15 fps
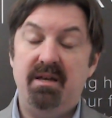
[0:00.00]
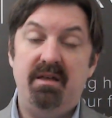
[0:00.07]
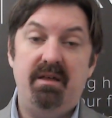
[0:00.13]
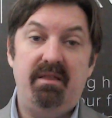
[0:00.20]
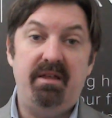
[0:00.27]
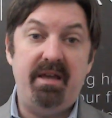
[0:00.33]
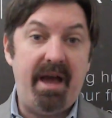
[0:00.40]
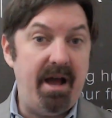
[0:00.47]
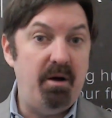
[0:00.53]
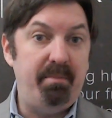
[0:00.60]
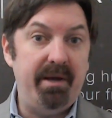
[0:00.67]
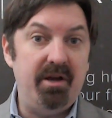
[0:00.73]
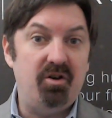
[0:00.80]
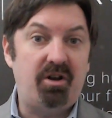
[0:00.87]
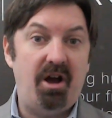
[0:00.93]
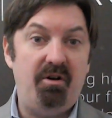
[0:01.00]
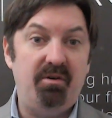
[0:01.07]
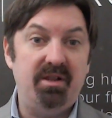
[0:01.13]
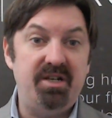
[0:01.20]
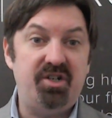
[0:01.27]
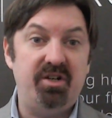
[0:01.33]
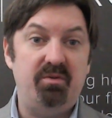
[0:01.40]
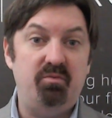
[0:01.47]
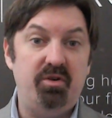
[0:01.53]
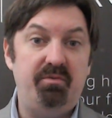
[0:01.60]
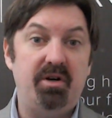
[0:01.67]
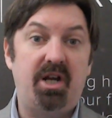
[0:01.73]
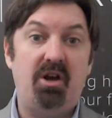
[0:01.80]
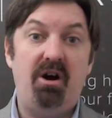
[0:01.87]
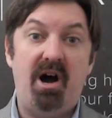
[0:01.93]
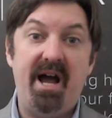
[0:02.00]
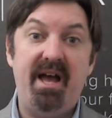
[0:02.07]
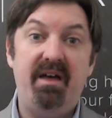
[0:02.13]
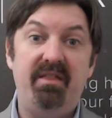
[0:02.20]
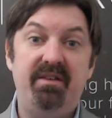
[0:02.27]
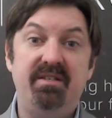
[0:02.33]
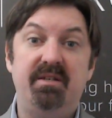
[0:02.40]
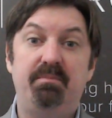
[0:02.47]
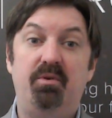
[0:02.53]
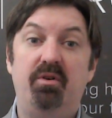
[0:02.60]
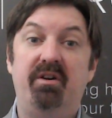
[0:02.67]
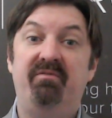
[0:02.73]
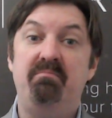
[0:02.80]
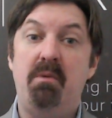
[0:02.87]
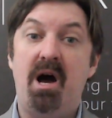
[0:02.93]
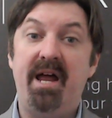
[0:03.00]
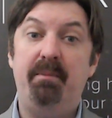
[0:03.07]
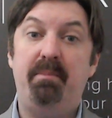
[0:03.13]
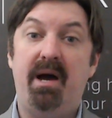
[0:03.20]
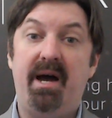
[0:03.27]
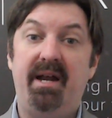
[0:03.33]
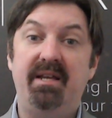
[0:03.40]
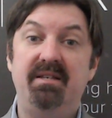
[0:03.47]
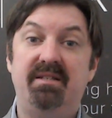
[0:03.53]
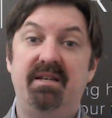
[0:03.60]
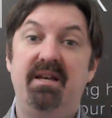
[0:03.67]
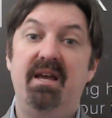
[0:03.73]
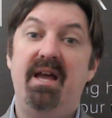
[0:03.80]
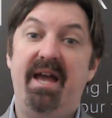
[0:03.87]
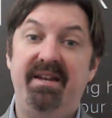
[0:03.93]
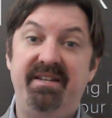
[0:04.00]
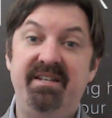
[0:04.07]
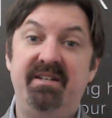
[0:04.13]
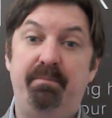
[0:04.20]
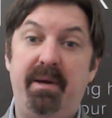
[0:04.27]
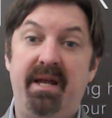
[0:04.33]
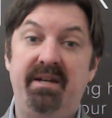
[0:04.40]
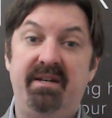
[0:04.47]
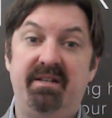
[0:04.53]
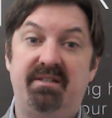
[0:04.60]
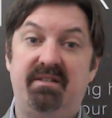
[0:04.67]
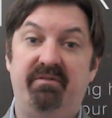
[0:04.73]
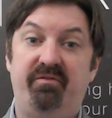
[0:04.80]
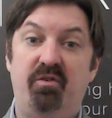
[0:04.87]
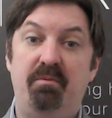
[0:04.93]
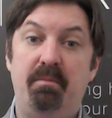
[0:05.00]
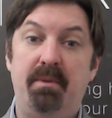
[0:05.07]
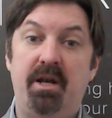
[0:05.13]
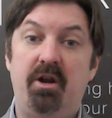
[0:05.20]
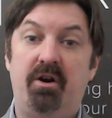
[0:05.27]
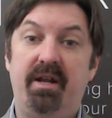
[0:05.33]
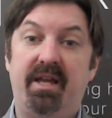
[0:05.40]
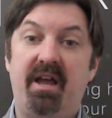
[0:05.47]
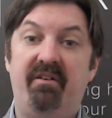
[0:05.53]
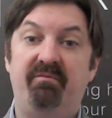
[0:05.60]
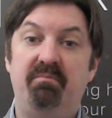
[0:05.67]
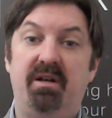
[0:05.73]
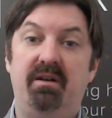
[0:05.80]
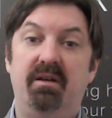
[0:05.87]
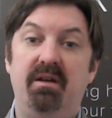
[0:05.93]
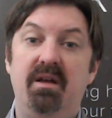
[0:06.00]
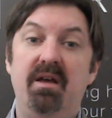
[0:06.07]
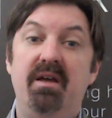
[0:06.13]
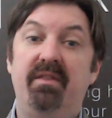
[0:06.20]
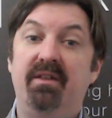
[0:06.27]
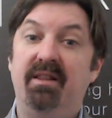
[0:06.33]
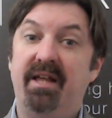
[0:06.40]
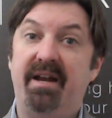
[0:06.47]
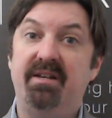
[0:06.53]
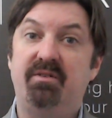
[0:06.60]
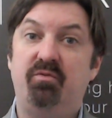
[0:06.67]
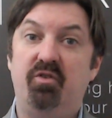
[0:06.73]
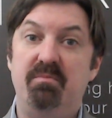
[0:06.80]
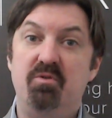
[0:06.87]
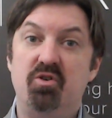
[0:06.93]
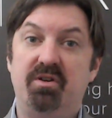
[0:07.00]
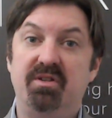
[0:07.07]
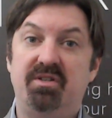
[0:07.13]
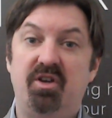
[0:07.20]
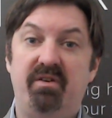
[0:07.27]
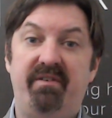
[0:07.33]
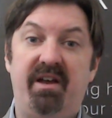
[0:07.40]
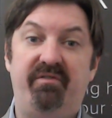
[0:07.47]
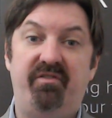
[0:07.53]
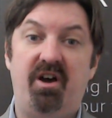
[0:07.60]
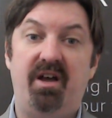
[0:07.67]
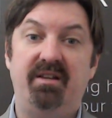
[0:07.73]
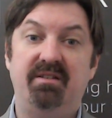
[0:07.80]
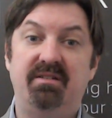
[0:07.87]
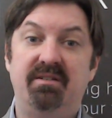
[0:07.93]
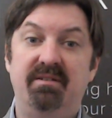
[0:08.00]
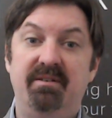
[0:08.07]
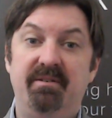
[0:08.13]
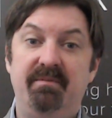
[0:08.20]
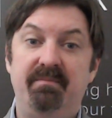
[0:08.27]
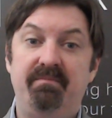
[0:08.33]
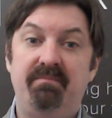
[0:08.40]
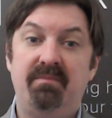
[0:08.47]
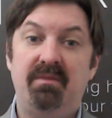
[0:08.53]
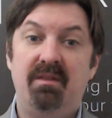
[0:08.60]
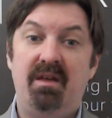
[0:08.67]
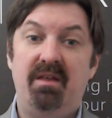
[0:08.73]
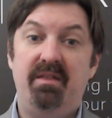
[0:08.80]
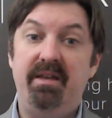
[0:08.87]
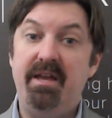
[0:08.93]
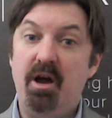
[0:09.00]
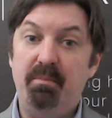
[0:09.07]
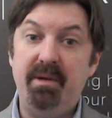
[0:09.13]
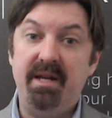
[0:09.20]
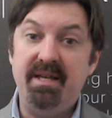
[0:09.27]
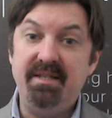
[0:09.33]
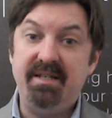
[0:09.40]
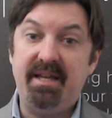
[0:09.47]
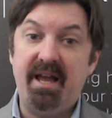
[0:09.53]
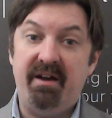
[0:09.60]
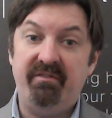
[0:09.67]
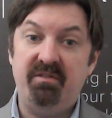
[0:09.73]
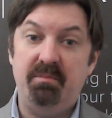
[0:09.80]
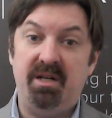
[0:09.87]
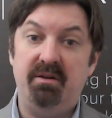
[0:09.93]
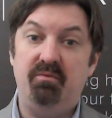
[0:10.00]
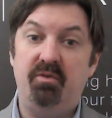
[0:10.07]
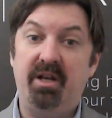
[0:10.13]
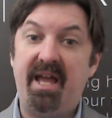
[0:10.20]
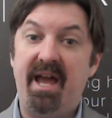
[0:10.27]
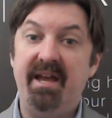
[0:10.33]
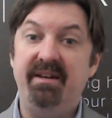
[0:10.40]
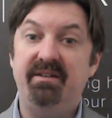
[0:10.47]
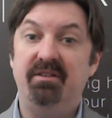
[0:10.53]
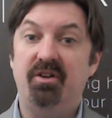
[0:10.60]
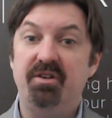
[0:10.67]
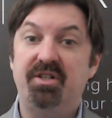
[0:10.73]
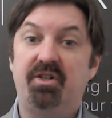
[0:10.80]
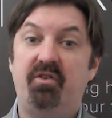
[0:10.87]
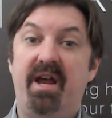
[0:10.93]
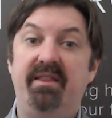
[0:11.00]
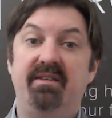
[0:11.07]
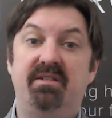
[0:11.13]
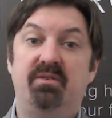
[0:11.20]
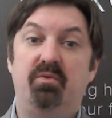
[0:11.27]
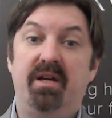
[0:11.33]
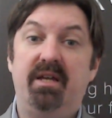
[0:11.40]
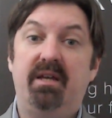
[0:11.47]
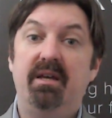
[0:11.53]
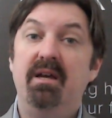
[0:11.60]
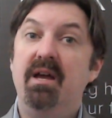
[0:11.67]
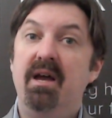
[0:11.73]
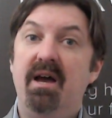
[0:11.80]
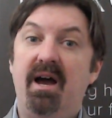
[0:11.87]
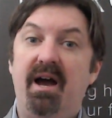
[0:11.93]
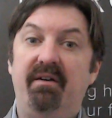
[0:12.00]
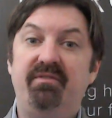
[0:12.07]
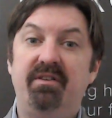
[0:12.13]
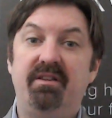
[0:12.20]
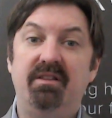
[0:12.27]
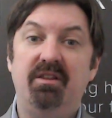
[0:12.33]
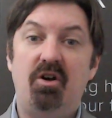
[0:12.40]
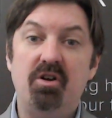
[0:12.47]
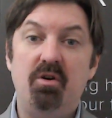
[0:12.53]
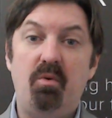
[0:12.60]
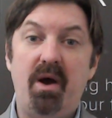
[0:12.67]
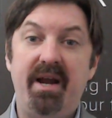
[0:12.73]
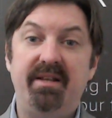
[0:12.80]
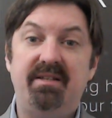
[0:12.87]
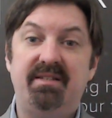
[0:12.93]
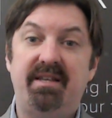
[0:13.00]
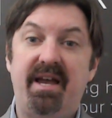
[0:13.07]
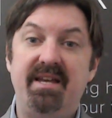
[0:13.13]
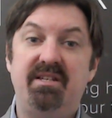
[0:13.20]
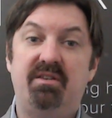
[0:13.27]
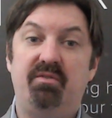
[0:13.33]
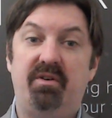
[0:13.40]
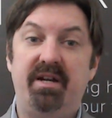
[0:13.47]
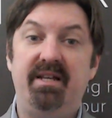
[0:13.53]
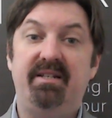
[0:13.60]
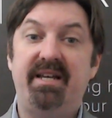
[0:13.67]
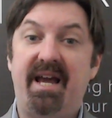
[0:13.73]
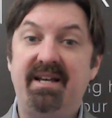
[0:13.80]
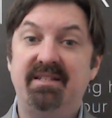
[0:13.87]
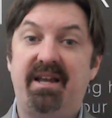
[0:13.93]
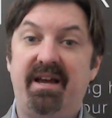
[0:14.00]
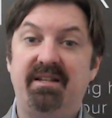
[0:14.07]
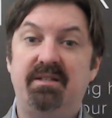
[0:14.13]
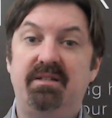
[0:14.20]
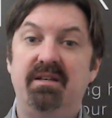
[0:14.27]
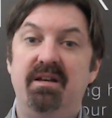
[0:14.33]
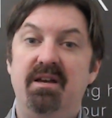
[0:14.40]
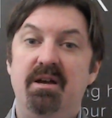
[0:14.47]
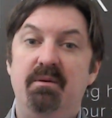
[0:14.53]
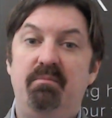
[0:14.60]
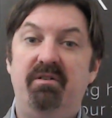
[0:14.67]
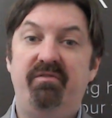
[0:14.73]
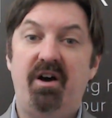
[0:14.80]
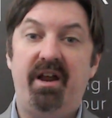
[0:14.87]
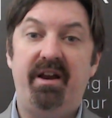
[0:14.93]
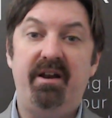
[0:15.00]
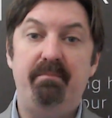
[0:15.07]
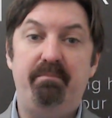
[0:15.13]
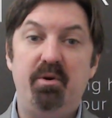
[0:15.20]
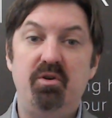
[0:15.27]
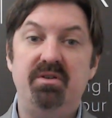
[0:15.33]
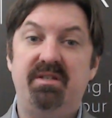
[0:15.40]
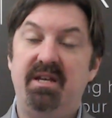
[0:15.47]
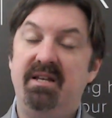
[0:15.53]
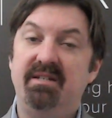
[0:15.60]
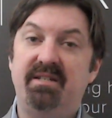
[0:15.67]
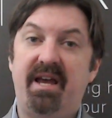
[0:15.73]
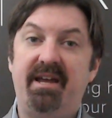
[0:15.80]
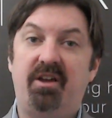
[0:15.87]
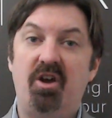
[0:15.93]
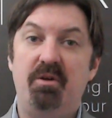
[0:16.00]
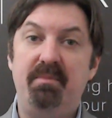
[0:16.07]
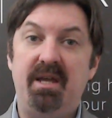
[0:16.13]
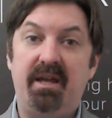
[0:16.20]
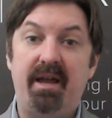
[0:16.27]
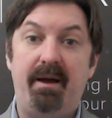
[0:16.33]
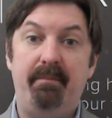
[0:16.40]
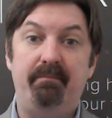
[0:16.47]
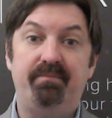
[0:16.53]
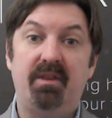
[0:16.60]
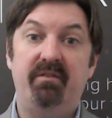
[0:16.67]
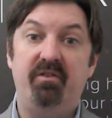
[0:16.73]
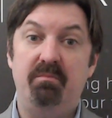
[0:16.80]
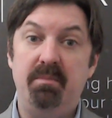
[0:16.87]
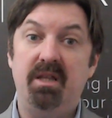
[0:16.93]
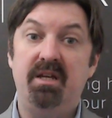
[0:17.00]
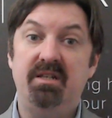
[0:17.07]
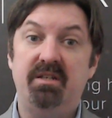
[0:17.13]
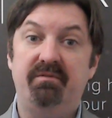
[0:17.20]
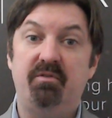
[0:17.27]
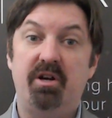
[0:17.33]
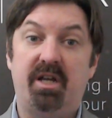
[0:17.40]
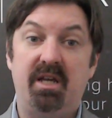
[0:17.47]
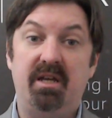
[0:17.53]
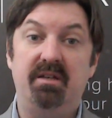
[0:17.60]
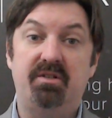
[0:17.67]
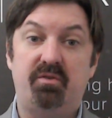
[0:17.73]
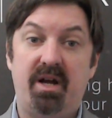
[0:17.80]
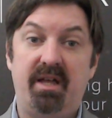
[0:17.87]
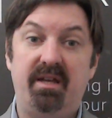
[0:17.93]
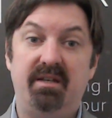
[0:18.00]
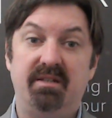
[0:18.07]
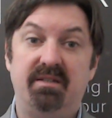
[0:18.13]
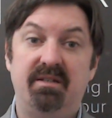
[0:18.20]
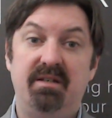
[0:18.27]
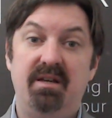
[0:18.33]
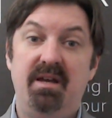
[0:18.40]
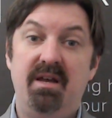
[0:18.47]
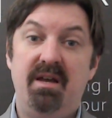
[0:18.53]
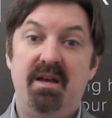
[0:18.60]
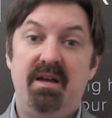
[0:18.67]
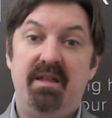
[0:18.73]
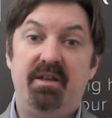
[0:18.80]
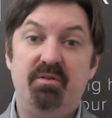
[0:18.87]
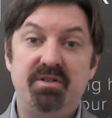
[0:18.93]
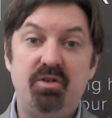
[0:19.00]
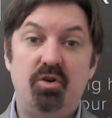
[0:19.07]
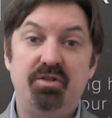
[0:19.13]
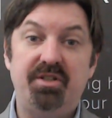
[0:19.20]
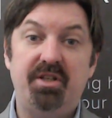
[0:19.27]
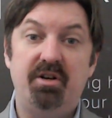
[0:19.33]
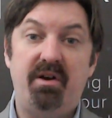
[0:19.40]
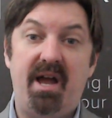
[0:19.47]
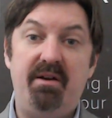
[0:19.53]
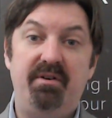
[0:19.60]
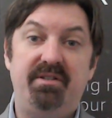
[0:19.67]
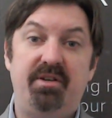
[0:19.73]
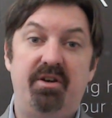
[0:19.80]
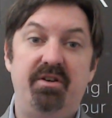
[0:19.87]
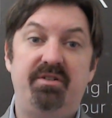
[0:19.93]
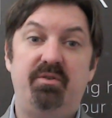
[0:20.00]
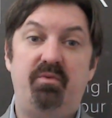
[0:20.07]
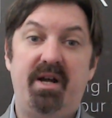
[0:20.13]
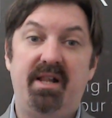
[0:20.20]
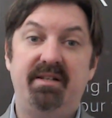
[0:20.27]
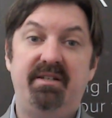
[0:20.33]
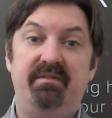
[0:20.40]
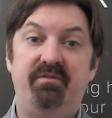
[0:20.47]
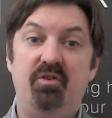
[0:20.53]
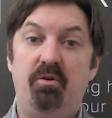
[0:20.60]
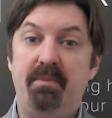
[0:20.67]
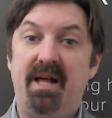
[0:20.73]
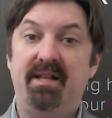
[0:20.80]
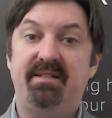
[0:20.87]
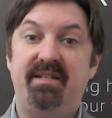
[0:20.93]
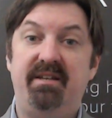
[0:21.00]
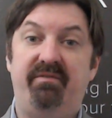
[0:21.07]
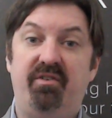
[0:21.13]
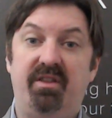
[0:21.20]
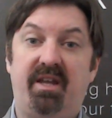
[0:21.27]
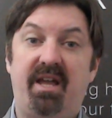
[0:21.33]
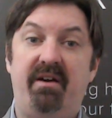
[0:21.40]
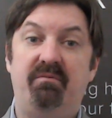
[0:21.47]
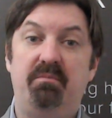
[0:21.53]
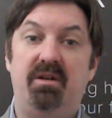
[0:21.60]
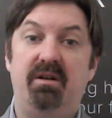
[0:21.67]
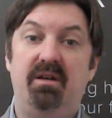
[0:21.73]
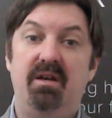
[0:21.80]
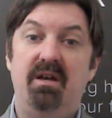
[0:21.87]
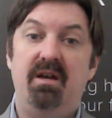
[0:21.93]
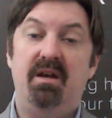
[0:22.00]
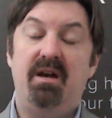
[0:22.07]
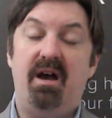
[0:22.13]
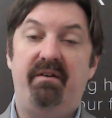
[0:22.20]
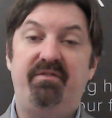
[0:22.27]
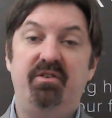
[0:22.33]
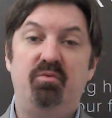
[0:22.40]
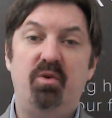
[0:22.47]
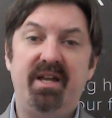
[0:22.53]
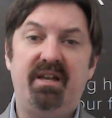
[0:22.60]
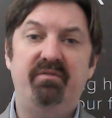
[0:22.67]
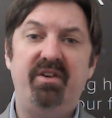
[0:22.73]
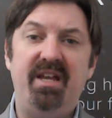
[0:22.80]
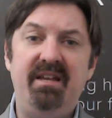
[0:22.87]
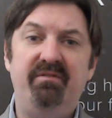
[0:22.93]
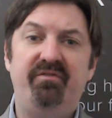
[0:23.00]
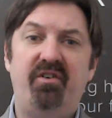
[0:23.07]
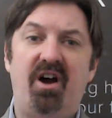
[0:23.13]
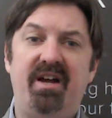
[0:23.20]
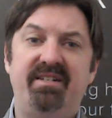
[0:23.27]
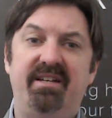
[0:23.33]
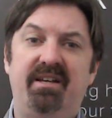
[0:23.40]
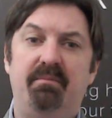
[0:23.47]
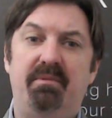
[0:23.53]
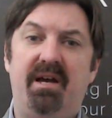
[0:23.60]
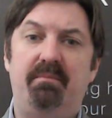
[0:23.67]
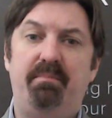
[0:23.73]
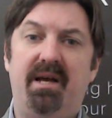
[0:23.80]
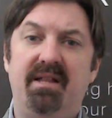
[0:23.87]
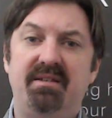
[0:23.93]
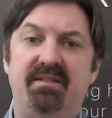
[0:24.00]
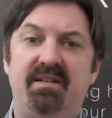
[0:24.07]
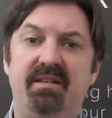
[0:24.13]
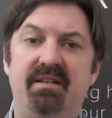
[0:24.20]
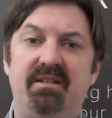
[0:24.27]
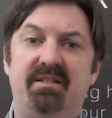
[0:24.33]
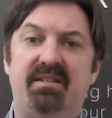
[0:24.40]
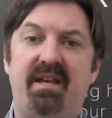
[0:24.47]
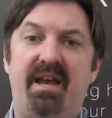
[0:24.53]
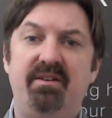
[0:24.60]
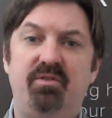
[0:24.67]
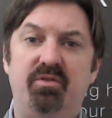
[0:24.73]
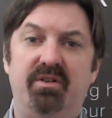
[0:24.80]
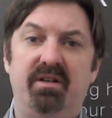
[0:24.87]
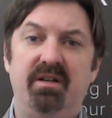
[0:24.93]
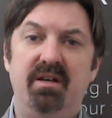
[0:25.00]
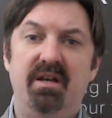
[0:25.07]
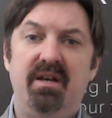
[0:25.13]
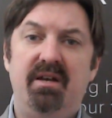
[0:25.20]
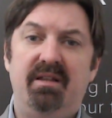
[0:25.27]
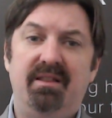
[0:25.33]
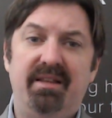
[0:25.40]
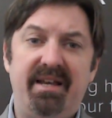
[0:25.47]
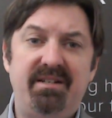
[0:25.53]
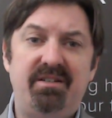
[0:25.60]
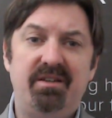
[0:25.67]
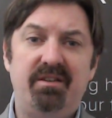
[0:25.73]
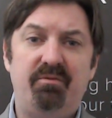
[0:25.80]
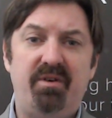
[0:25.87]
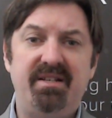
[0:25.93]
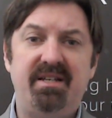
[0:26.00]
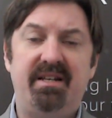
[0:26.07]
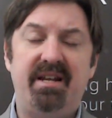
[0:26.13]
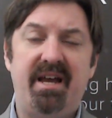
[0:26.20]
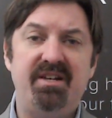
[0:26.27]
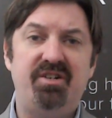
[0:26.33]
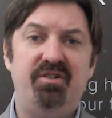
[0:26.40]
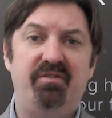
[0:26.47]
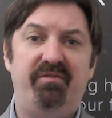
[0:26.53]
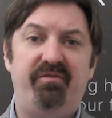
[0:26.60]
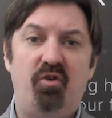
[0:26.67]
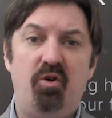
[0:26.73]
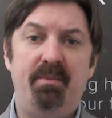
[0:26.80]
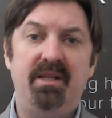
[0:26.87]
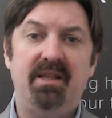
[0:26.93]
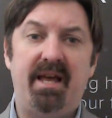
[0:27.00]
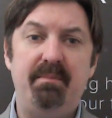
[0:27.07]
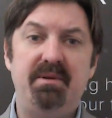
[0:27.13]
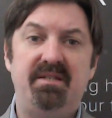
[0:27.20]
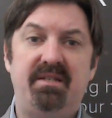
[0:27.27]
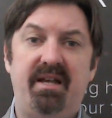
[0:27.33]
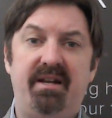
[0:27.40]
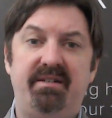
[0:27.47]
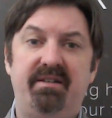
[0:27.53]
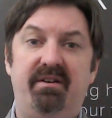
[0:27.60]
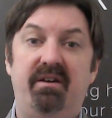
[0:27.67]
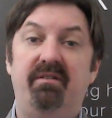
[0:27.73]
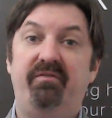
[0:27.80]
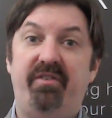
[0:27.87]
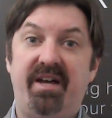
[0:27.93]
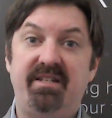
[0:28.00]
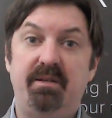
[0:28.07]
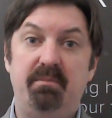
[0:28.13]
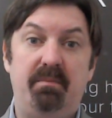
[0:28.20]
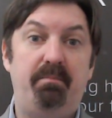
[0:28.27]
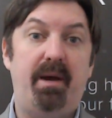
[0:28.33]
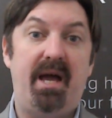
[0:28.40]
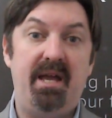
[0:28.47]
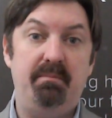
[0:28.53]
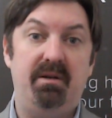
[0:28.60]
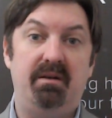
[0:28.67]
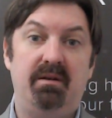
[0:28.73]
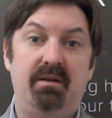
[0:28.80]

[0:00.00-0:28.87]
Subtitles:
The ALP or coalition would require the support of minor parties and independents to form a minority government, the latest Roy Morgan survey finds. The Albanese government regained lost ground this week after the long-awaited Stage 3 tax cuts provided a boost in take-home income for millions of working Australians. There was also a return to relative normality for the government after a week of infighting about Palestinian statehood led to the resignation of former Labor Senator Fatima Payman.